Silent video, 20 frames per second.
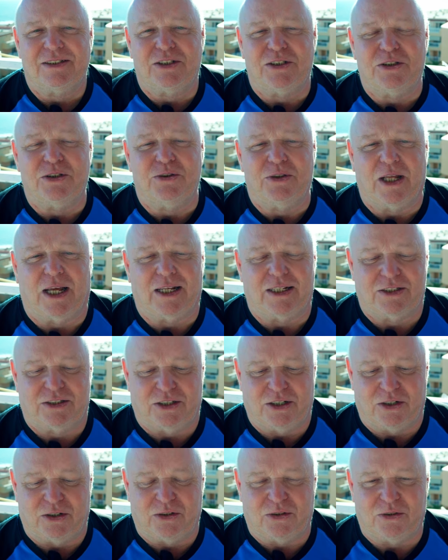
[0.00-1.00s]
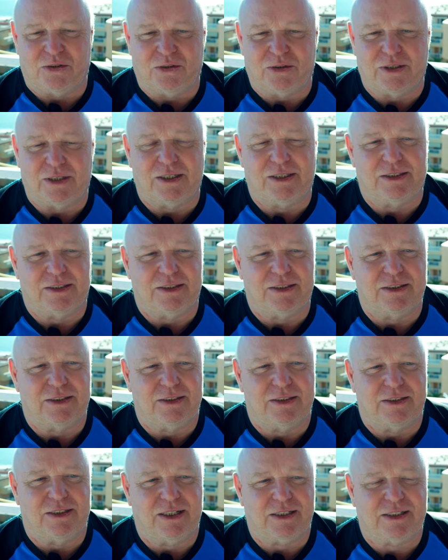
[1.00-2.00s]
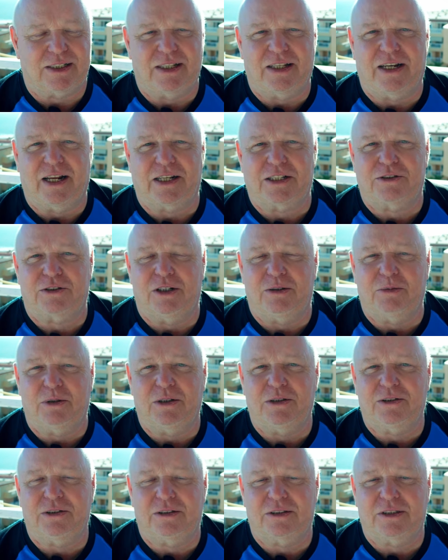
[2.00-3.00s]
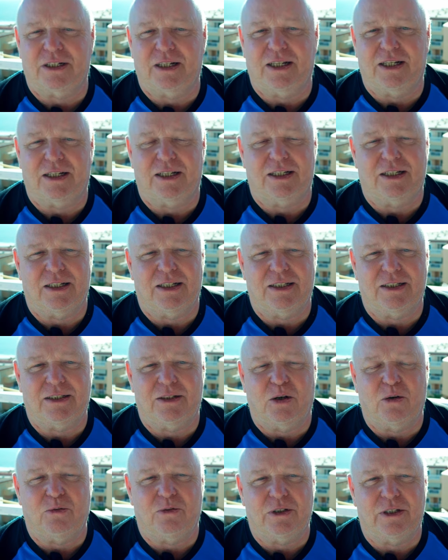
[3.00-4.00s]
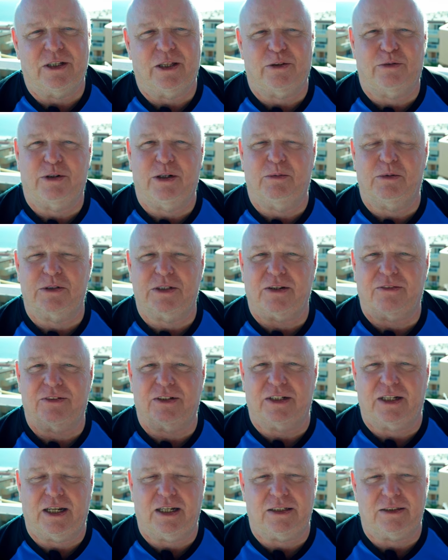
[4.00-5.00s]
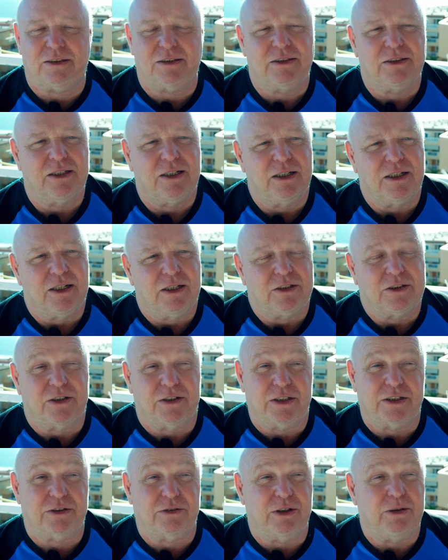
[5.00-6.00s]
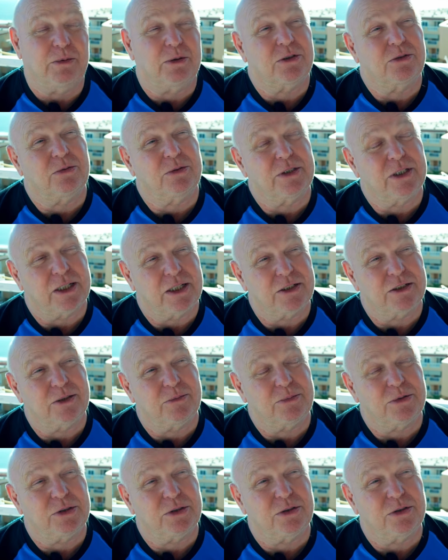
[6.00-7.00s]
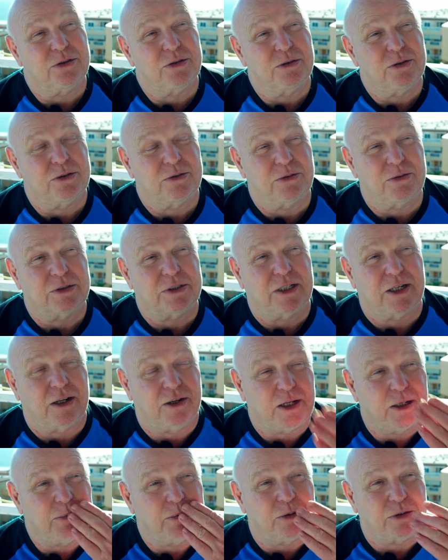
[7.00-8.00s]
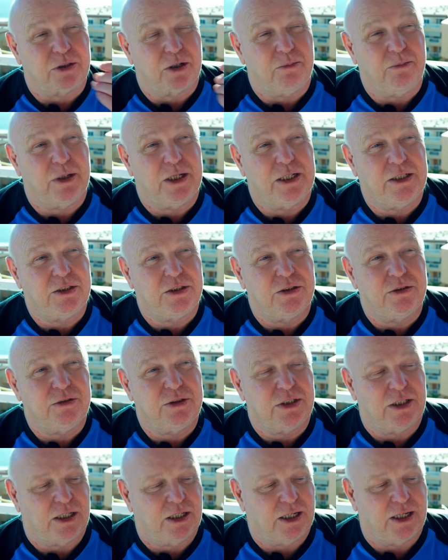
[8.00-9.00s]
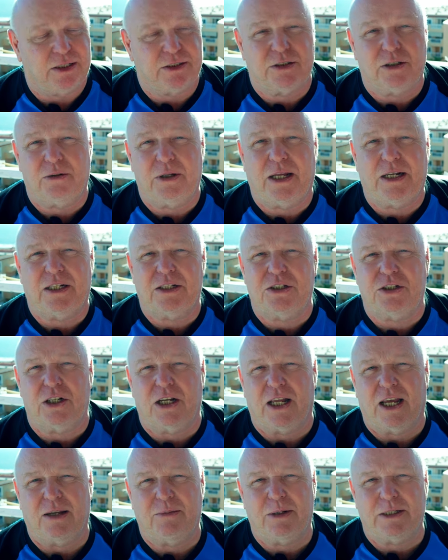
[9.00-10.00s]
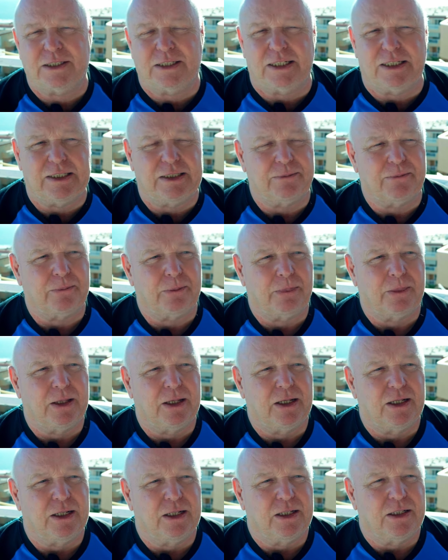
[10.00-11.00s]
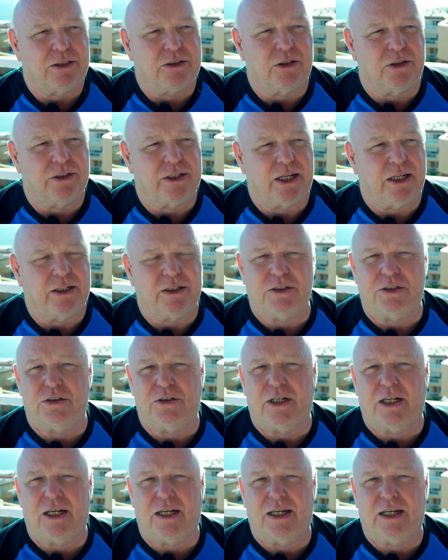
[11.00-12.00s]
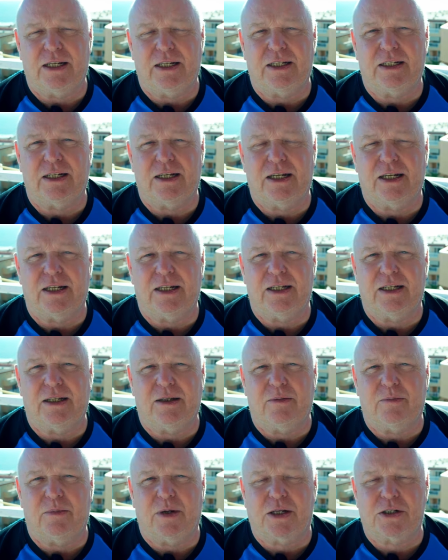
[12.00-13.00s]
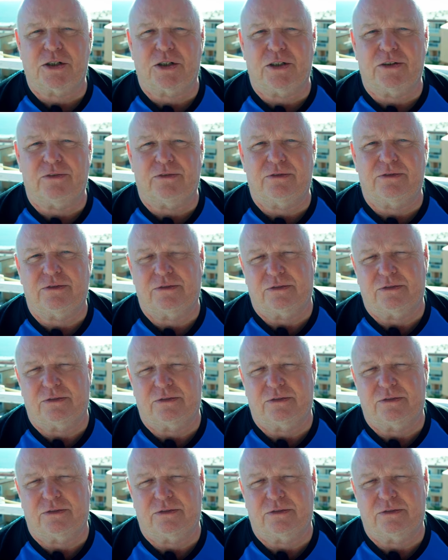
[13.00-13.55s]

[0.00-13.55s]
do that. So that's in the next 3 months, and hopefully the 3 months after that. So this 3 months will take us up to, this was in April, so May, June, July, so end of July, basically. So at the end of July, I should have